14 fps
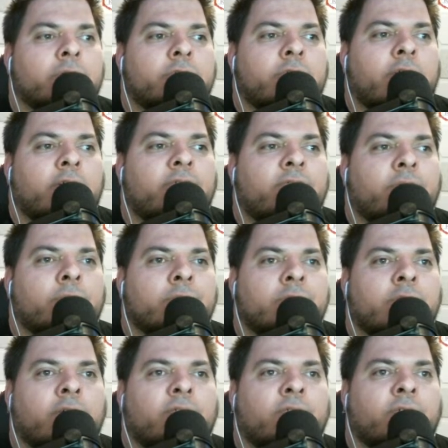and stuff, or
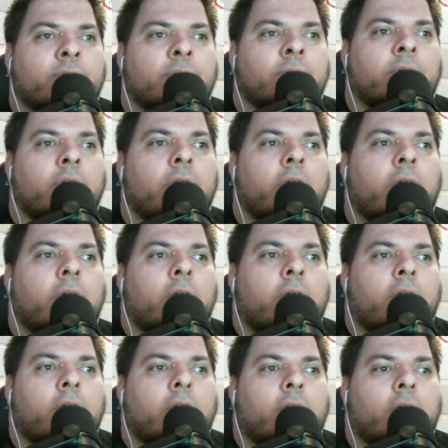stuff for
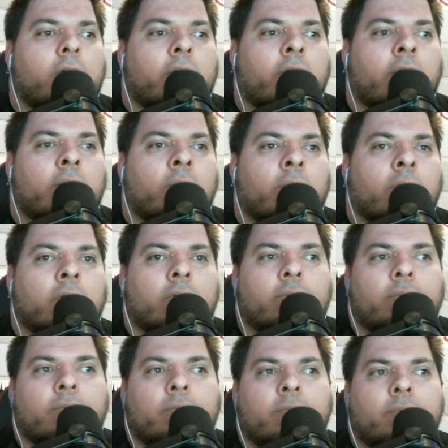our
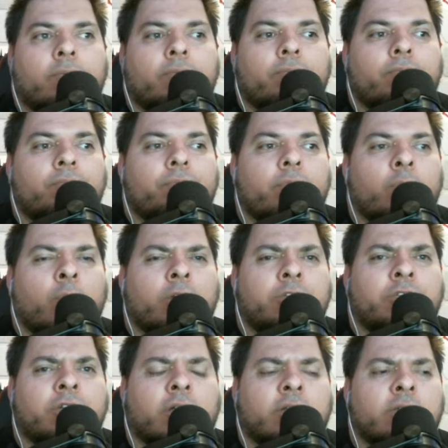one
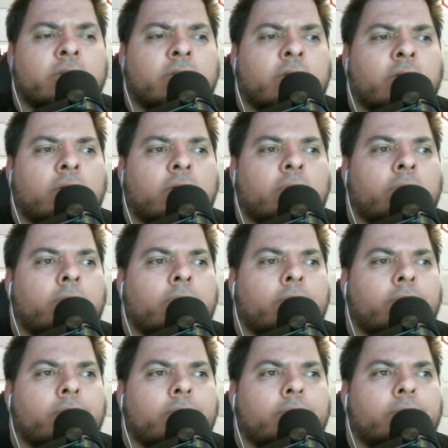shots and
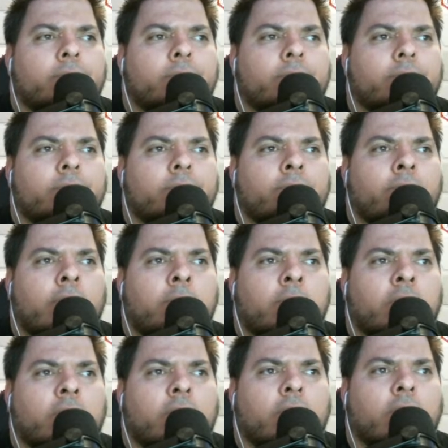
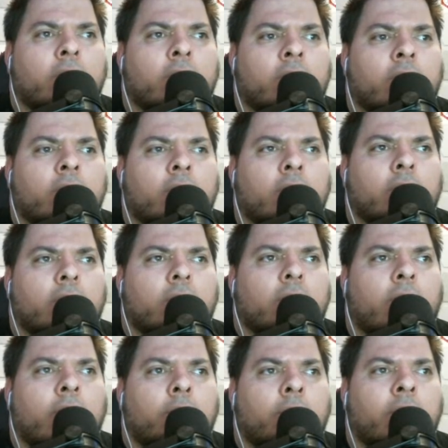maybe a
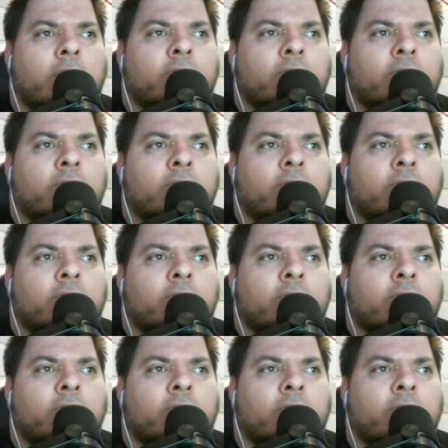campaign